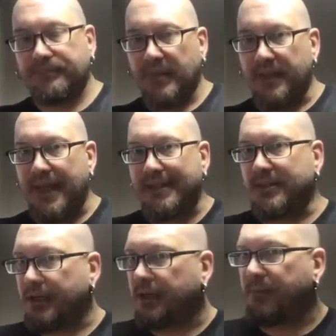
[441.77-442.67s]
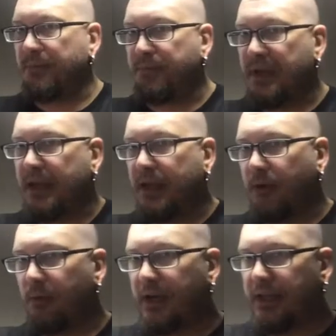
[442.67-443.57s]
and that's going to be a
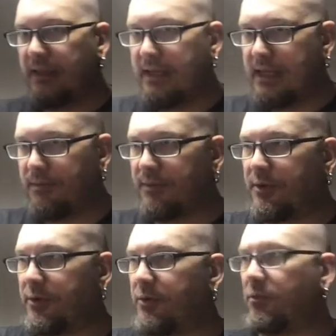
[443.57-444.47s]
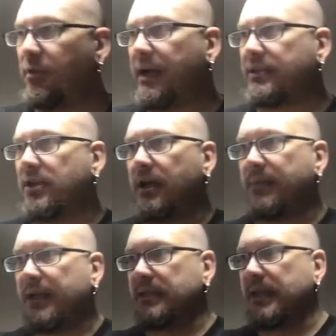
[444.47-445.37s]
running theme through what I talk
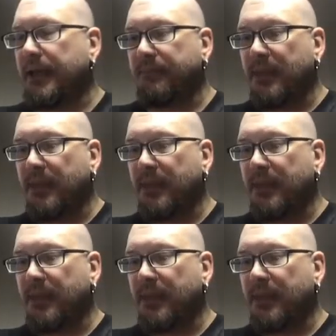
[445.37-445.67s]
about today.